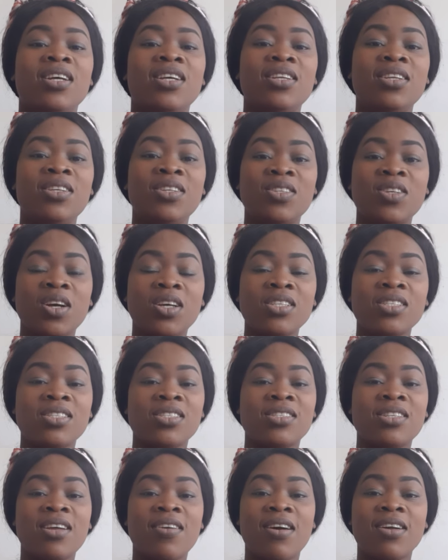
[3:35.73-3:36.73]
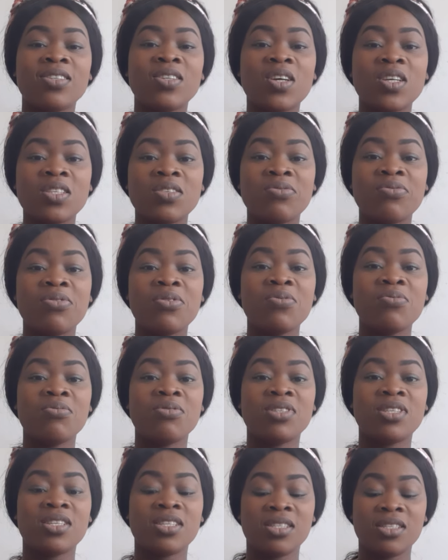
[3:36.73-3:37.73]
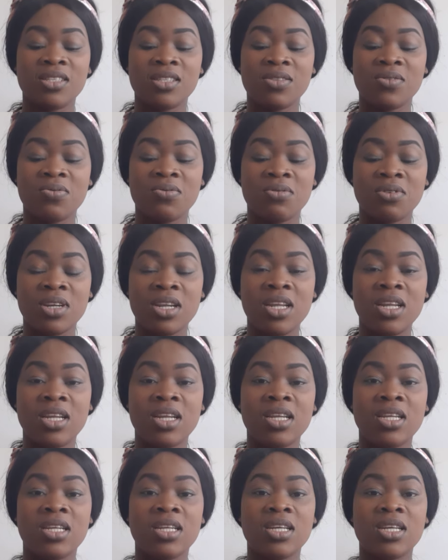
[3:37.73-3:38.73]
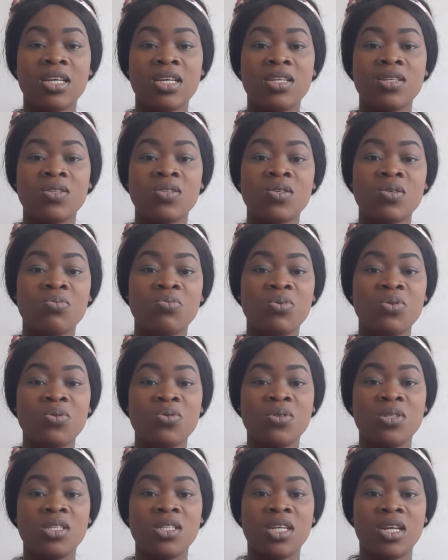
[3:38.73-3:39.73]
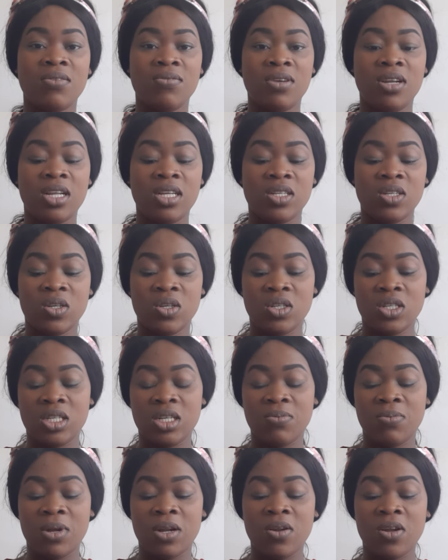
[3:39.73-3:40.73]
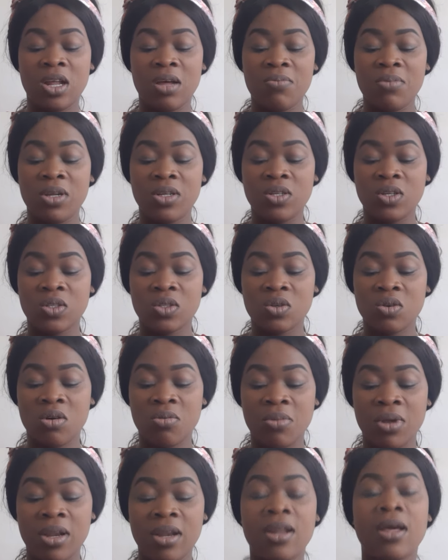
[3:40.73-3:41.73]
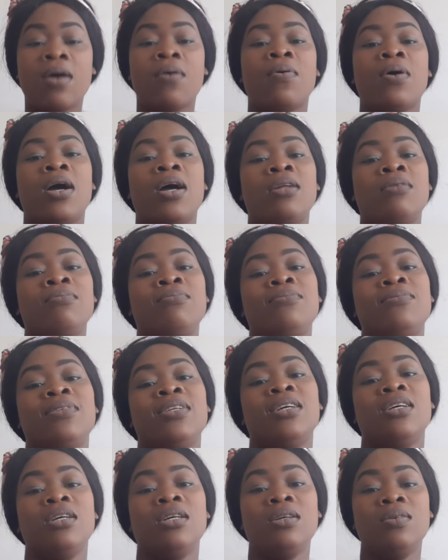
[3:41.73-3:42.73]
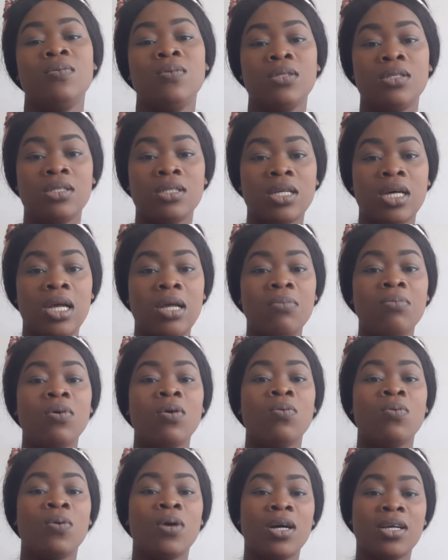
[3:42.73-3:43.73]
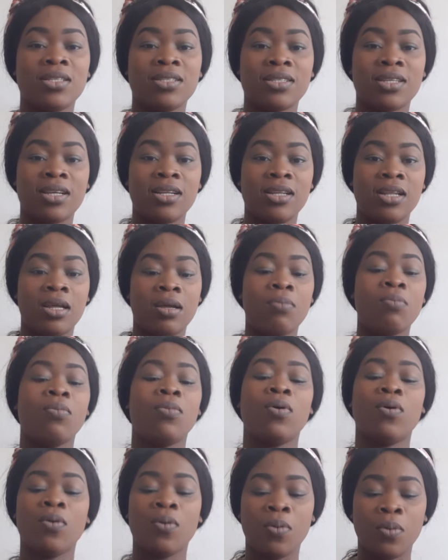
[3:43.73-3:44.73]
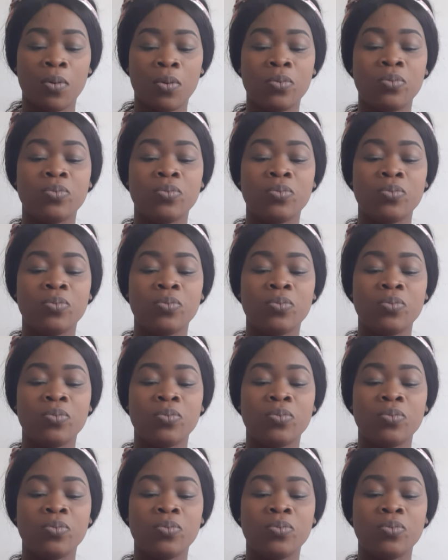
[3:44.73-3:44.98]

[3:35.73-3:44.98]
There are just few things you need to build a relationship. Another may just come in now and with time we will answer them all.